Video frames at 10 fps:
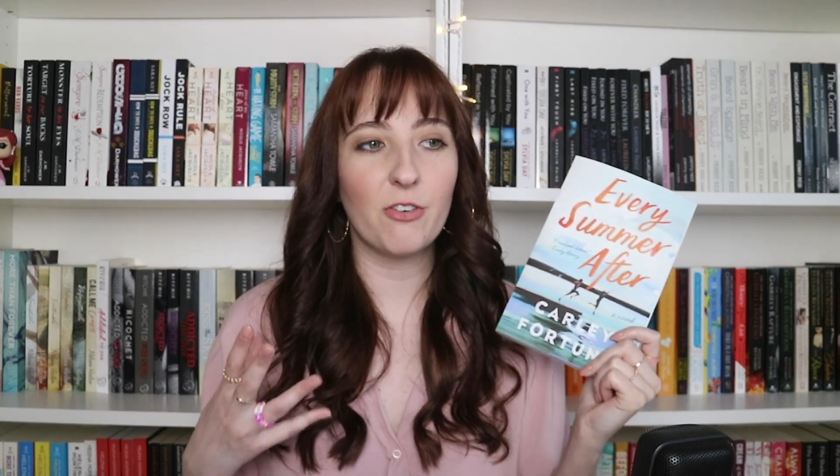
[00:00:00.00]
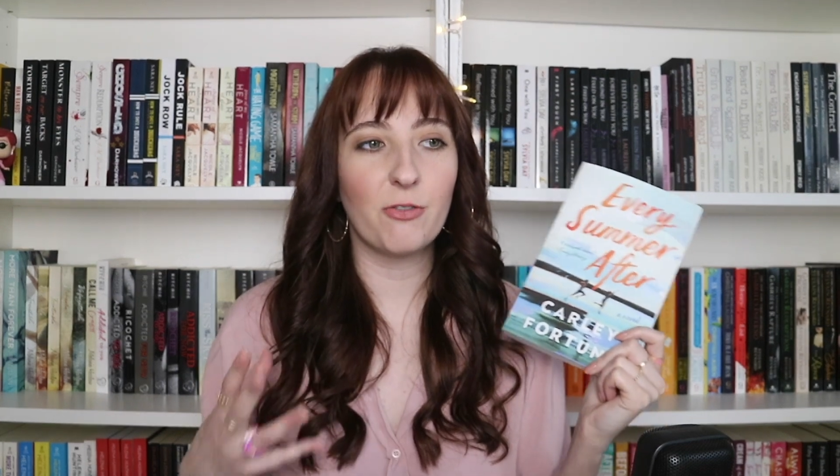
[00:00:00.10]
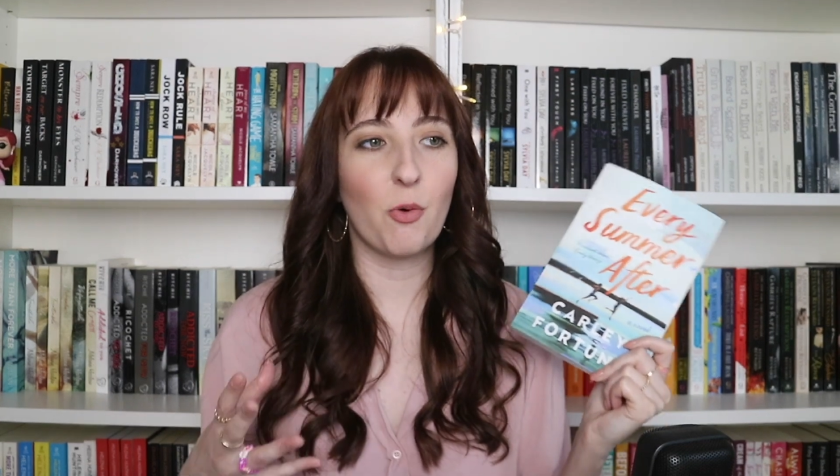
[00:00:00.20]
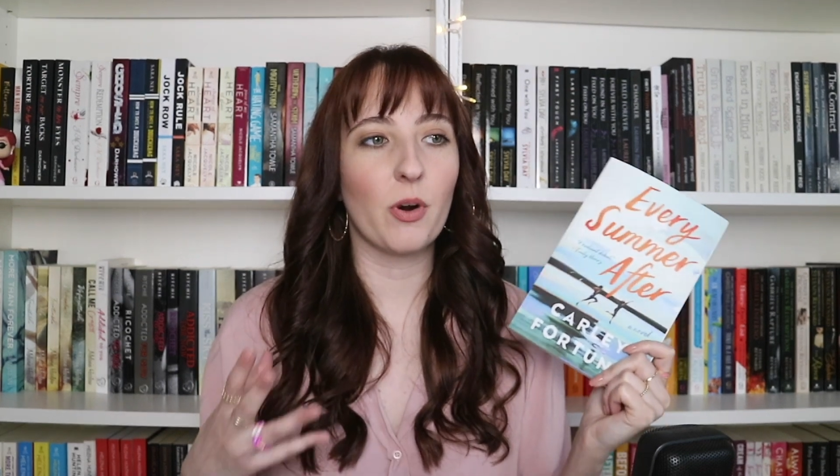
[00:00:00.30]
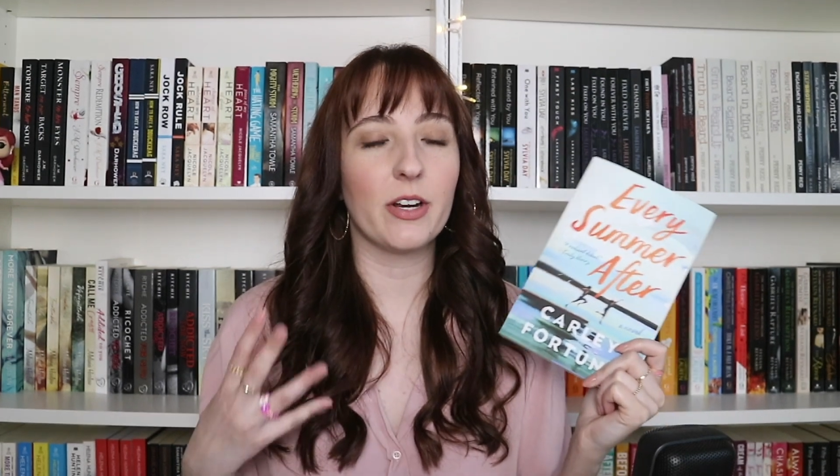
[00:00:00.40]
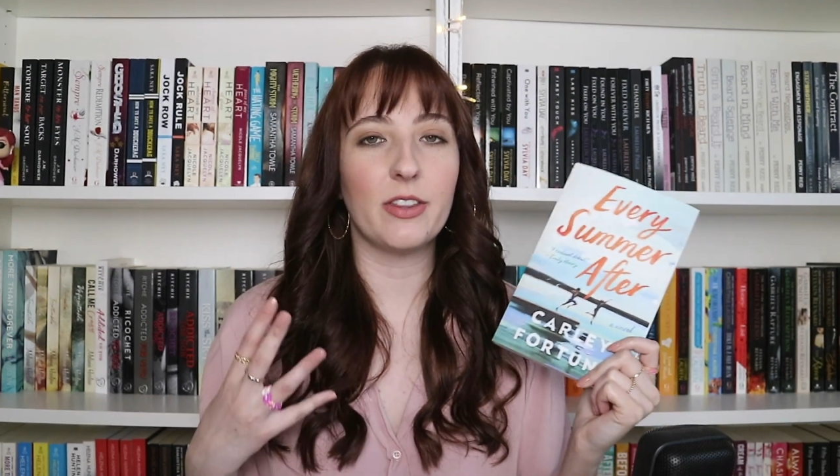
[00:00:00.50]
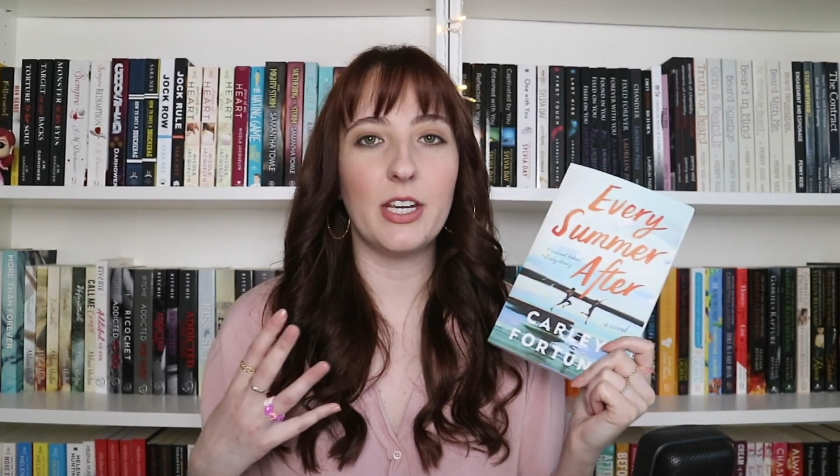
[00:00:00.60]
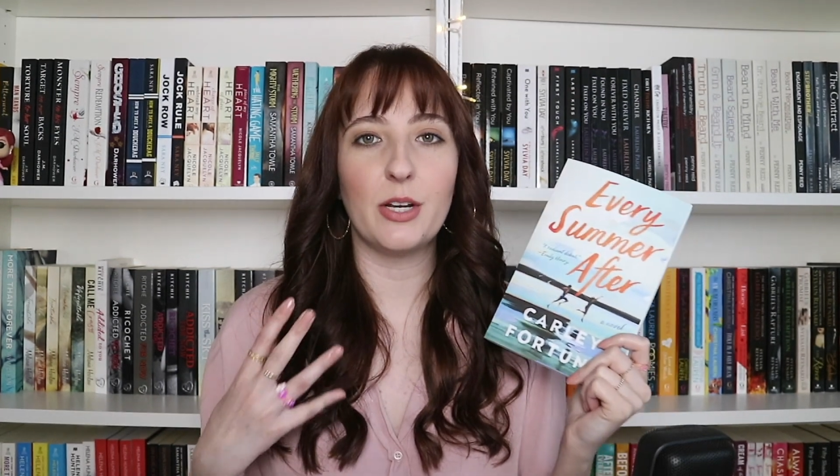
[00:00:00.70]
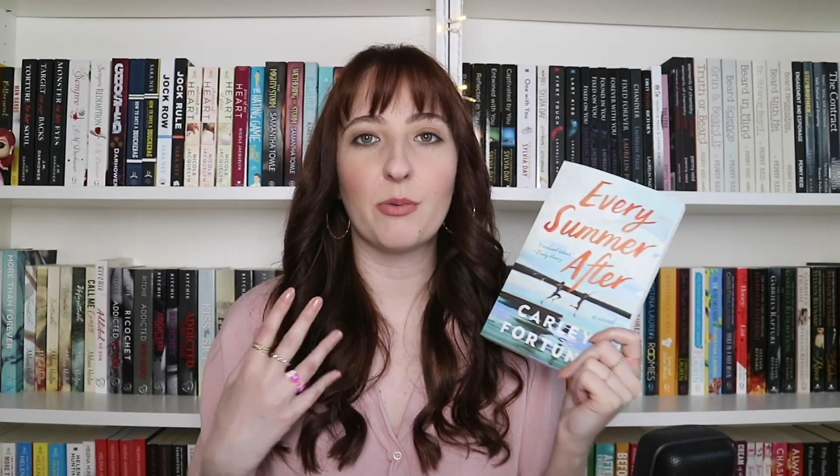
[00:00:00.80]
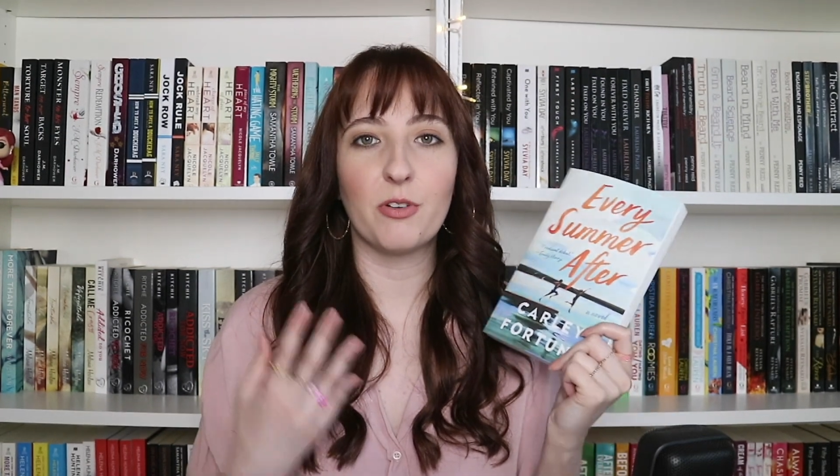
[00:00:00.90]
for
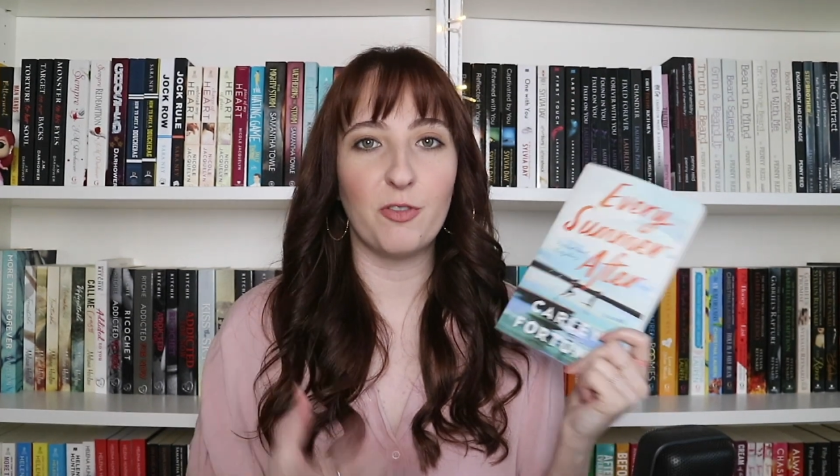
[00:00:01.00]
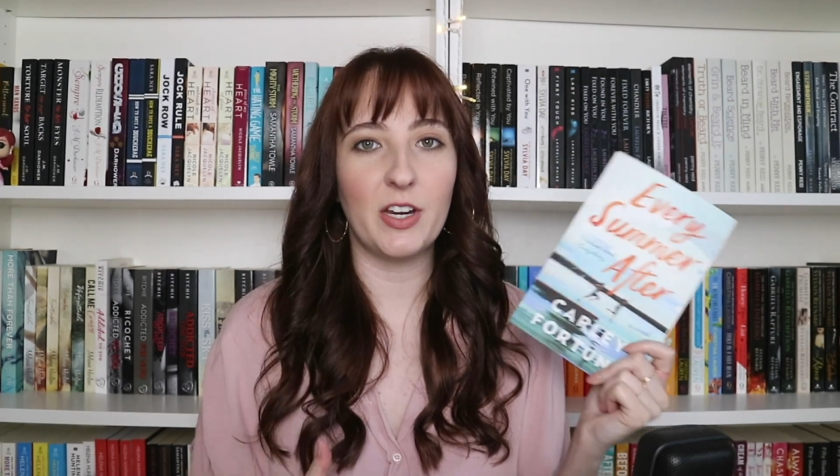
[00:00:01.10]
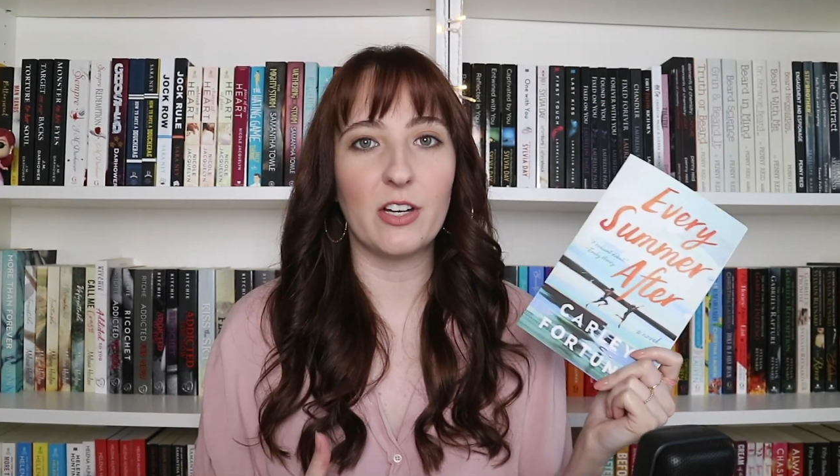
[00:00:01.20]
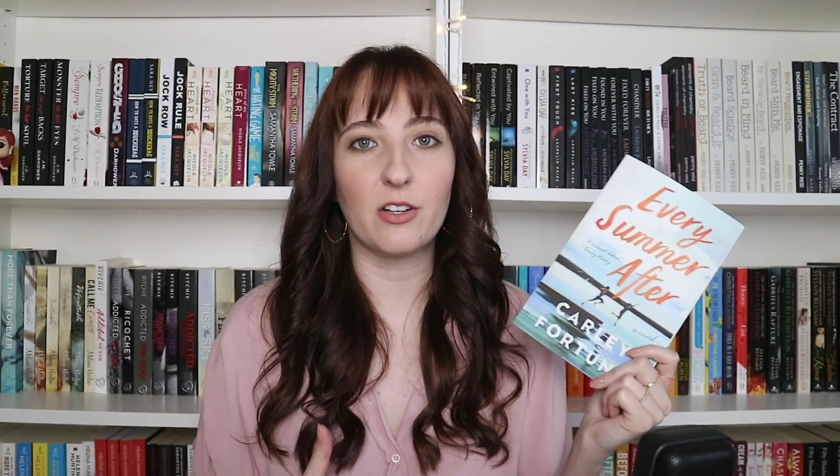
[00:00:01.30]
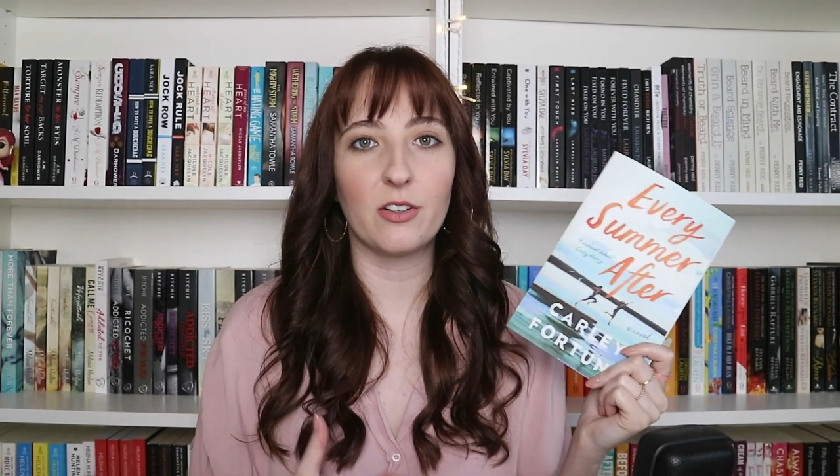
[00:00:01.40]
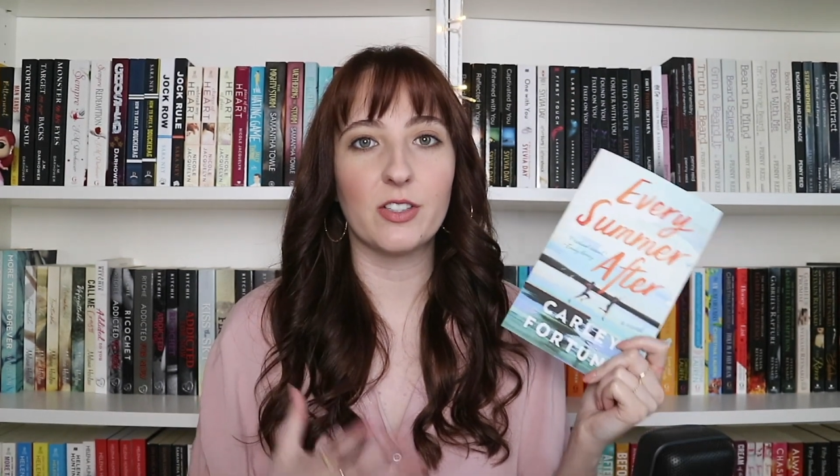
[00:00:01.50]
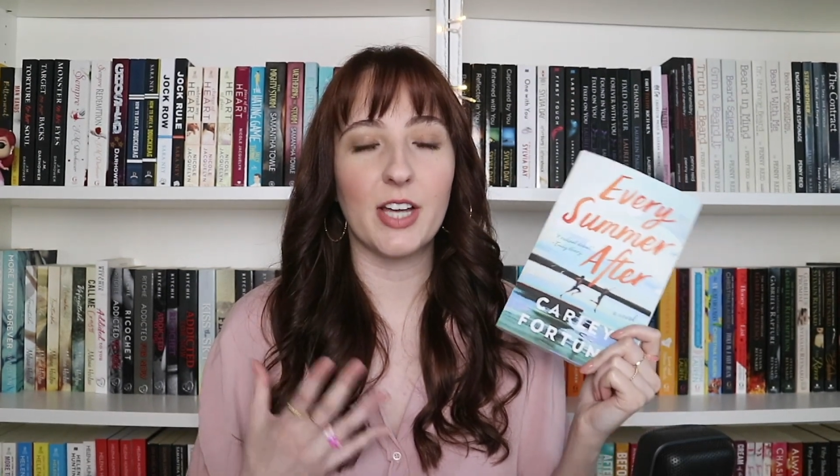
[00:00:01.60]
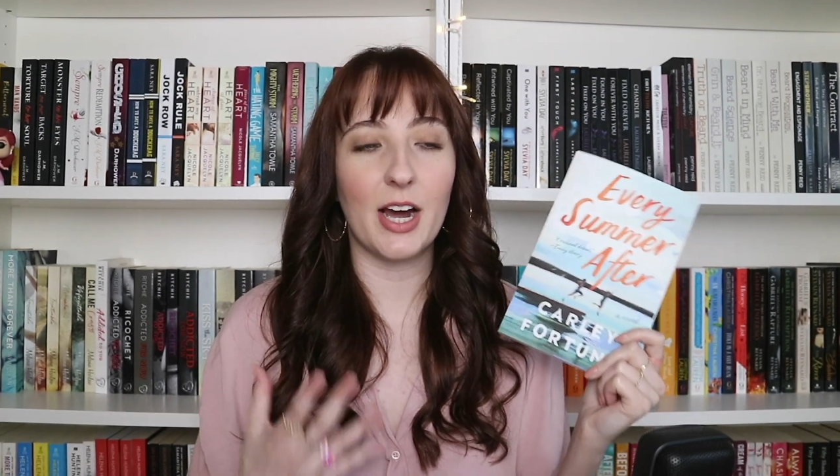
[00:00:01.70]
the reveal to